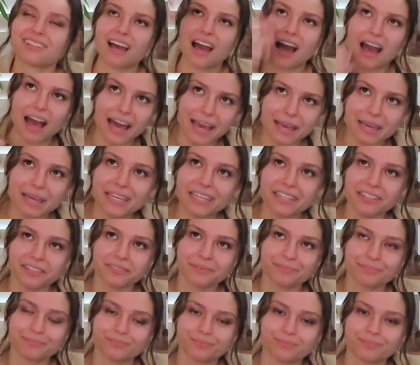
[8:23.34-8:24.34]
I
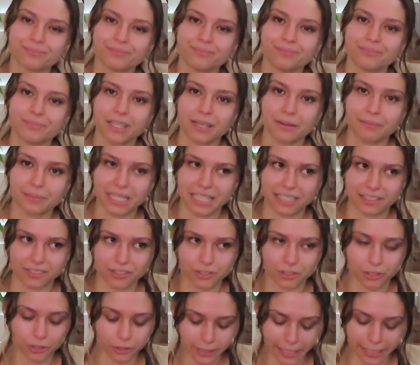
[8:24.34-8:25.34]
am an
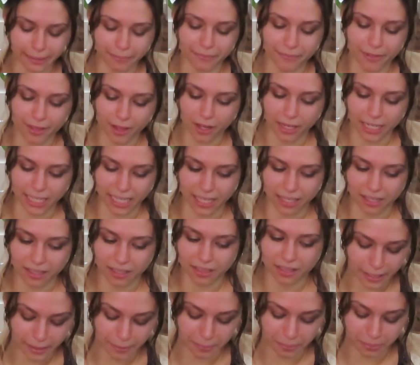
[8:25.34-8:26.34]
Instagram thotty
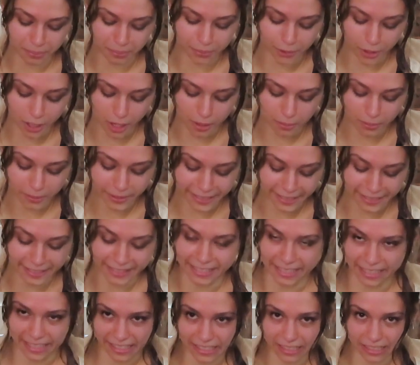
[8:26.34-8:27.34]
and probably
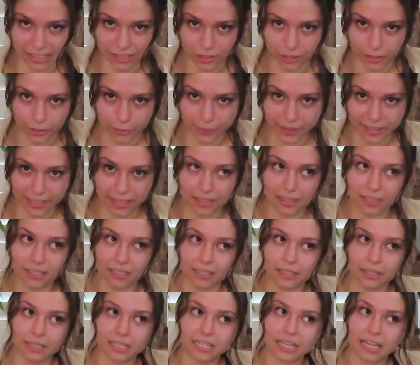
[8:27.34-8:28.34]
addicted to it.
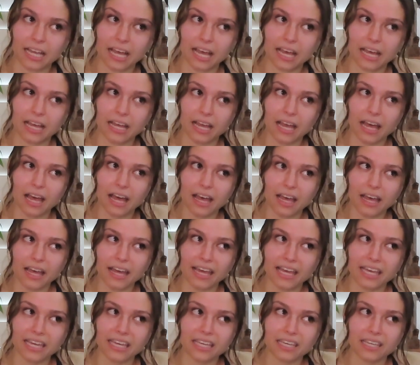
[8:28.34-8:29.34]

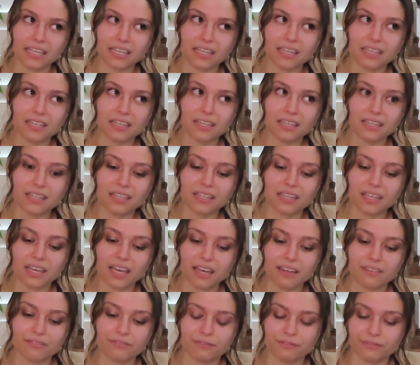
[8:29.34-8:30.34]

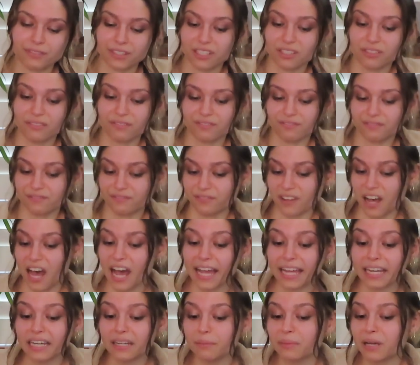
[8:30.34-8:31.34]
I feel
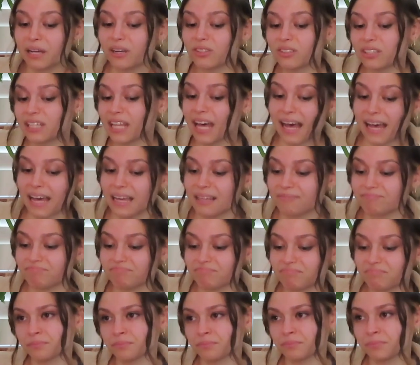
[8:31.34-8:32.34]
fine about that.
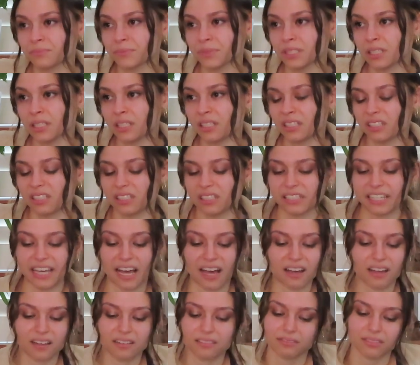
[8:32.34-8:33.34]

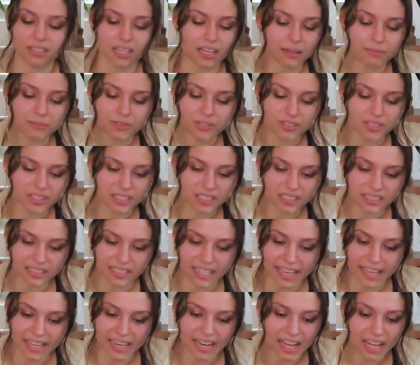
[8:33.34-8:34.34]
Yeah, I'm just gonna
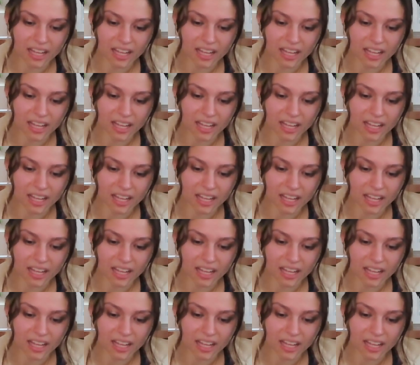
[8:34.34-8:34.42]
say it.